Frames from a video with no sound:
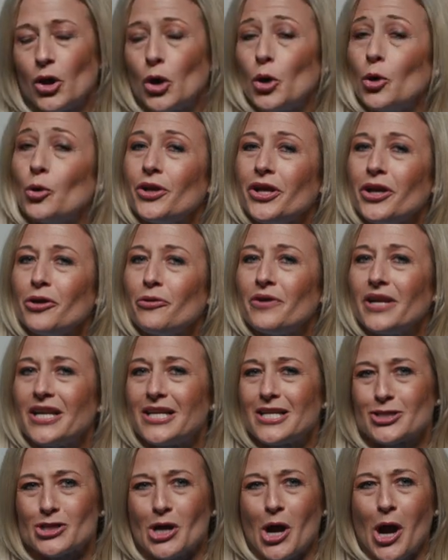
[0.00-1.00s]
Who do you
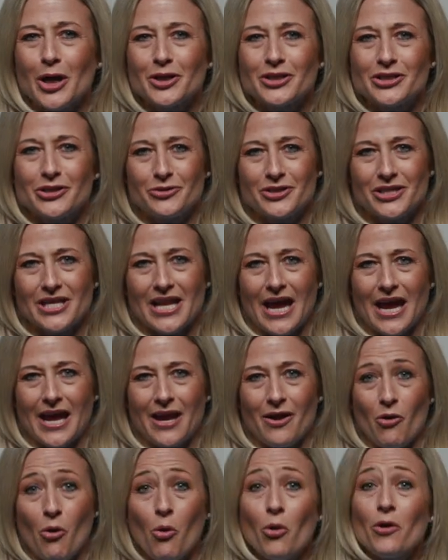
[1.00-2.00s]
need to talk to
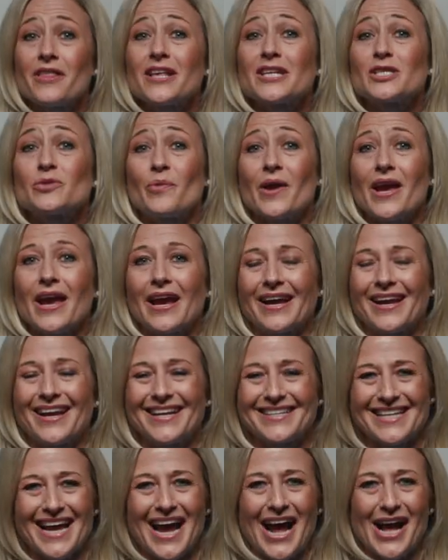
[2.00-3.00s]
today or this week
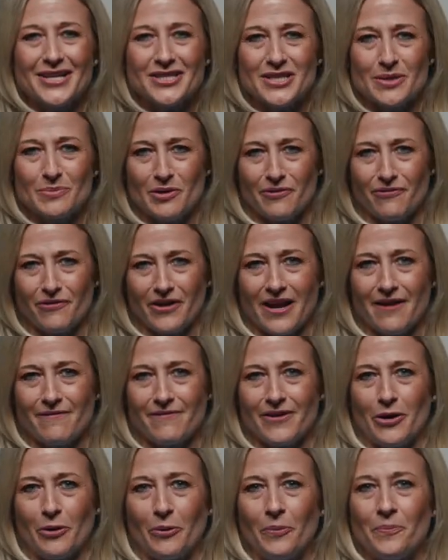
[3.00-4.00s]
to ask them to
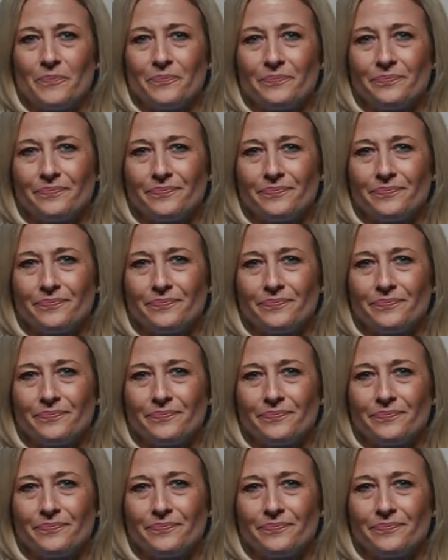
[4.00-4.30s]
forgive you?